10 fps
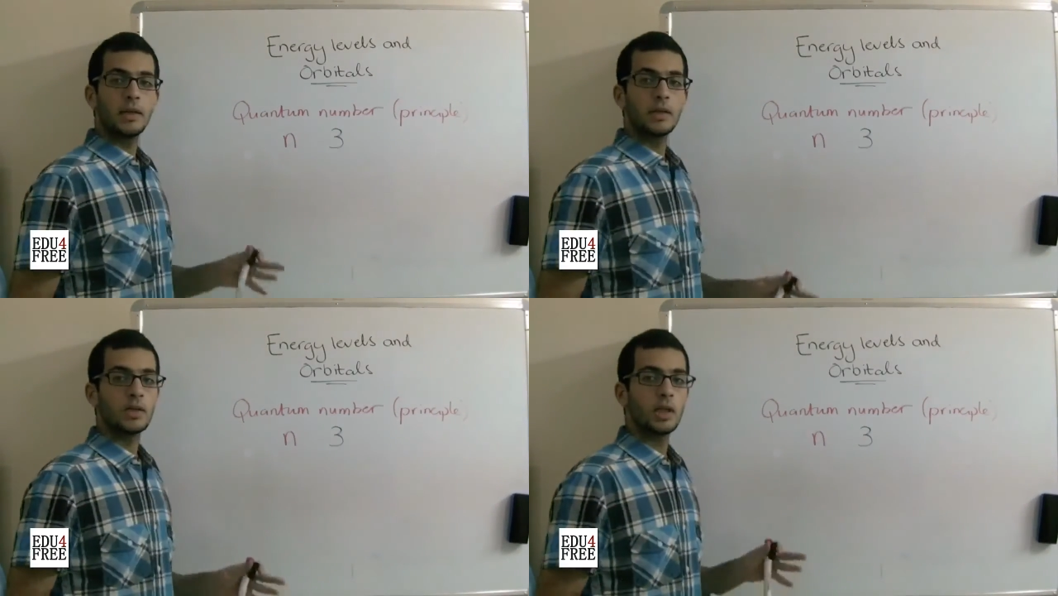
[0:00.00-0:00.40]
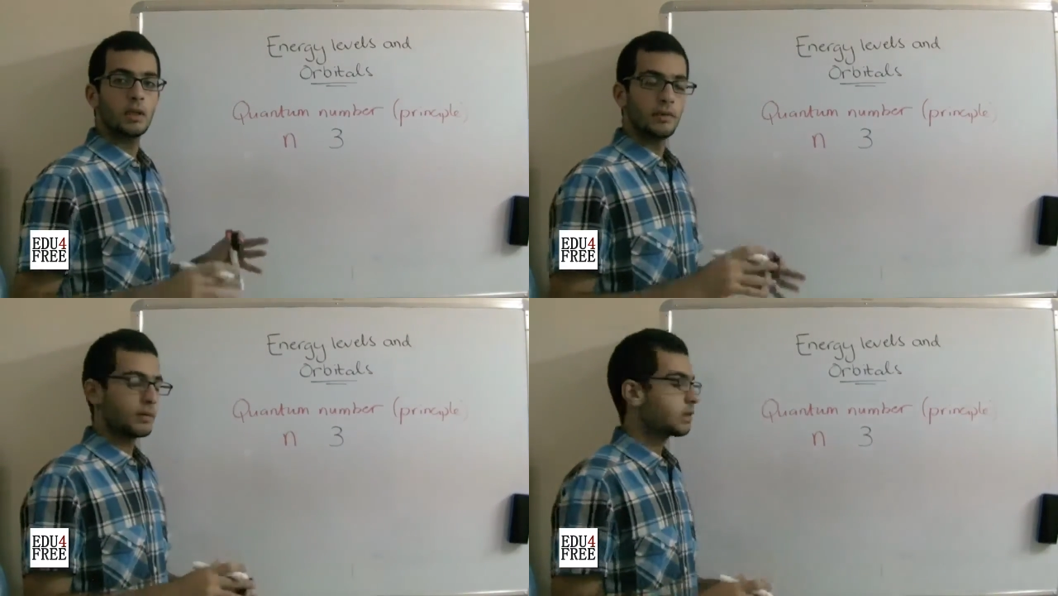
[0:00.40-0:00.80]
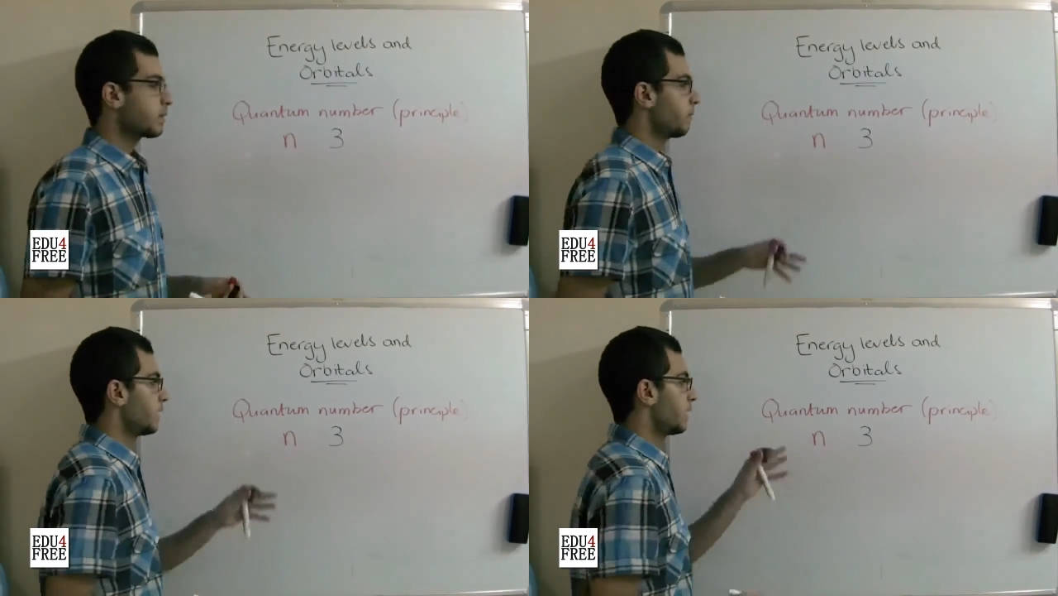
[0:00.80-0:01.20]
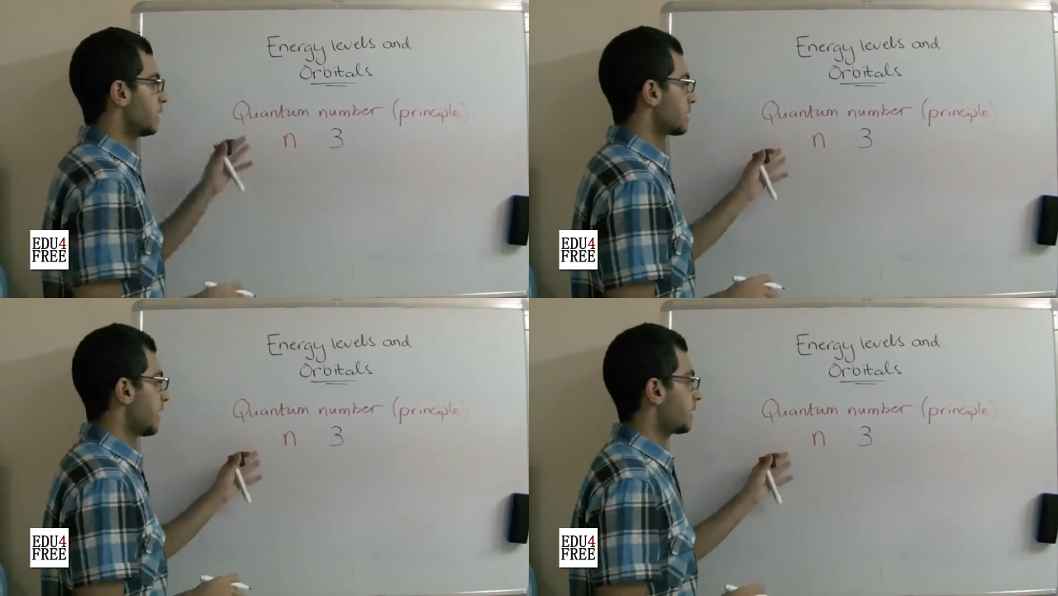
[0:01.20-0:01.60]
energy levels in
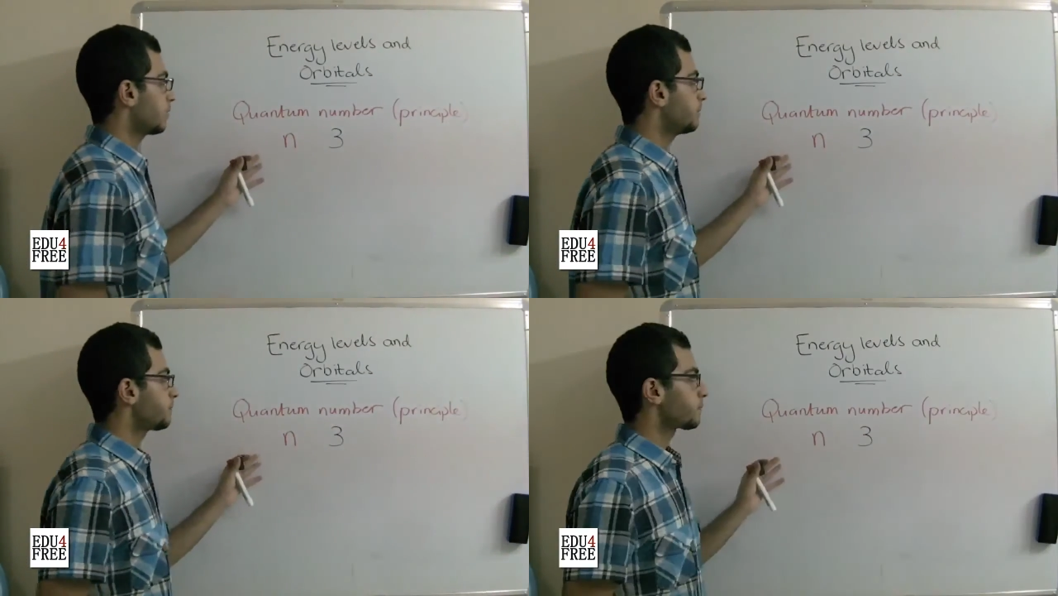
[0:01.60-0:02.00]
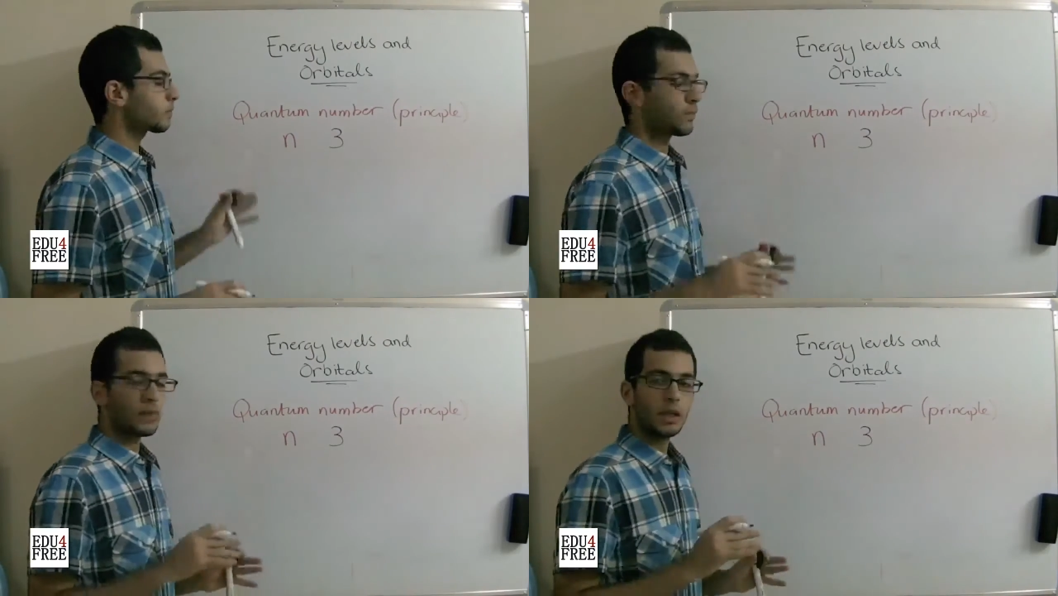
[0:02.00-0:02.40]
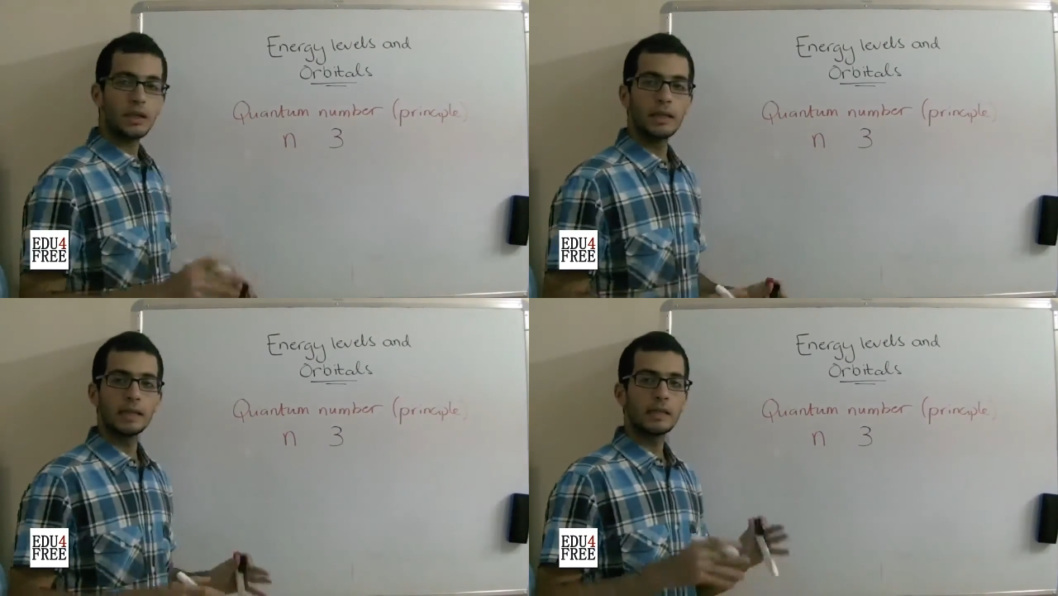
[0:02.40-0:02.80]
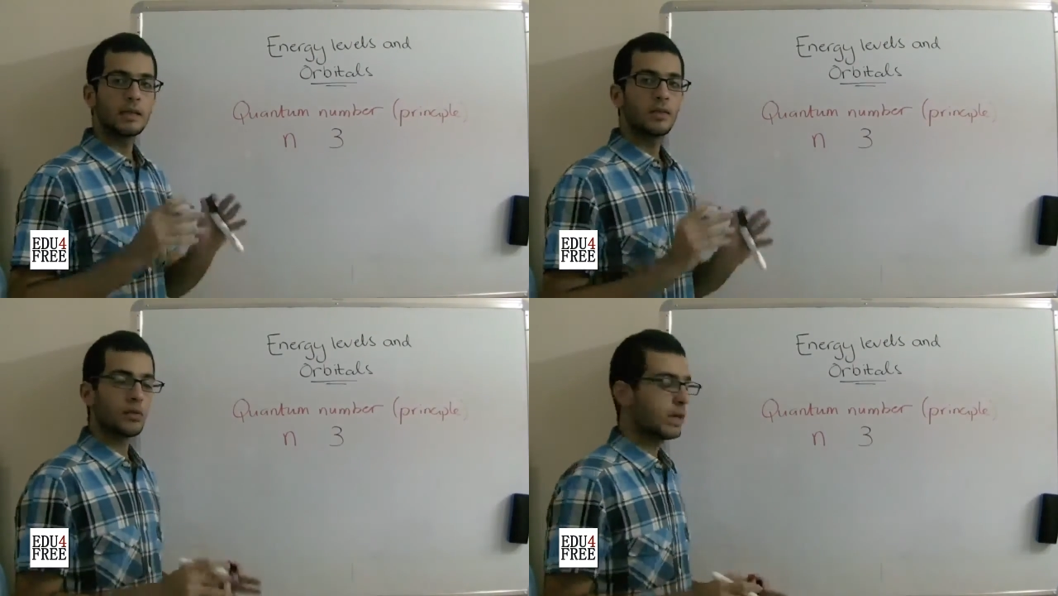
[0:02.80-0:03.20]
this atom is
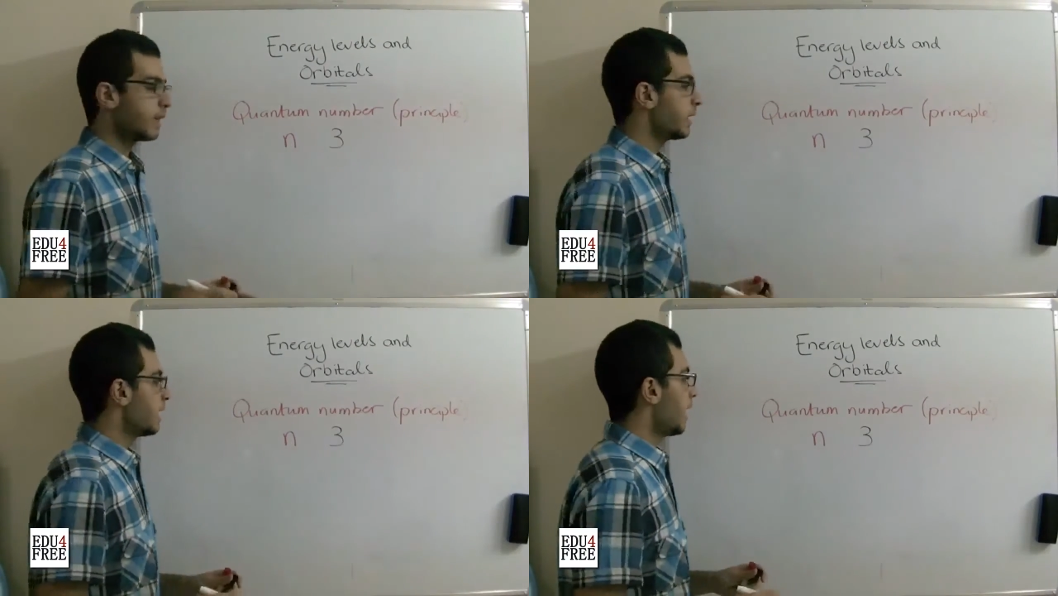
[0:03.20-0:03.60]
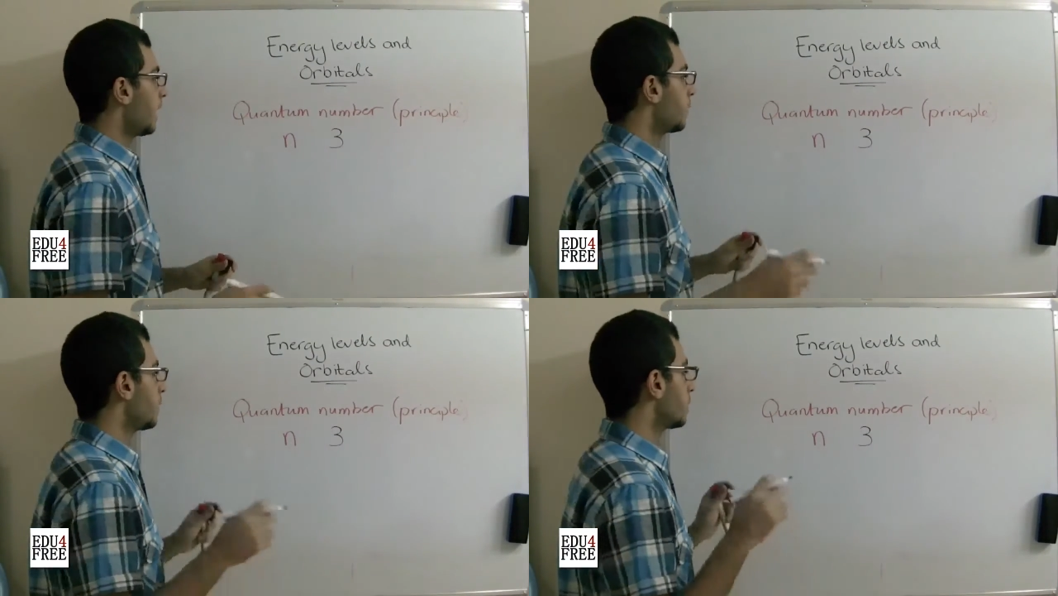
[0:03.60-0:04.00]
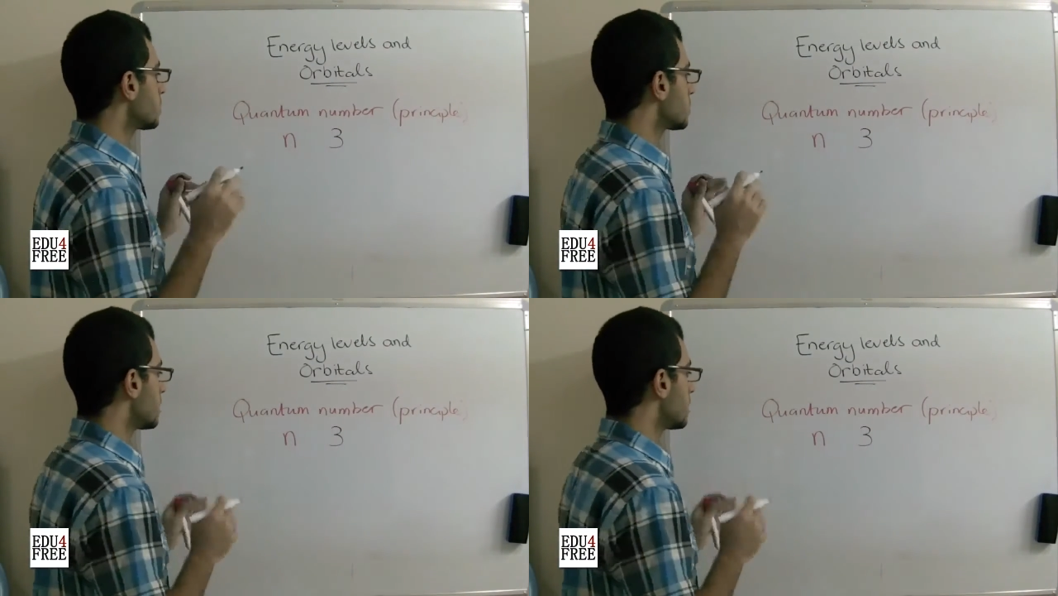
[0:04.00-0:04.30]
3. And we also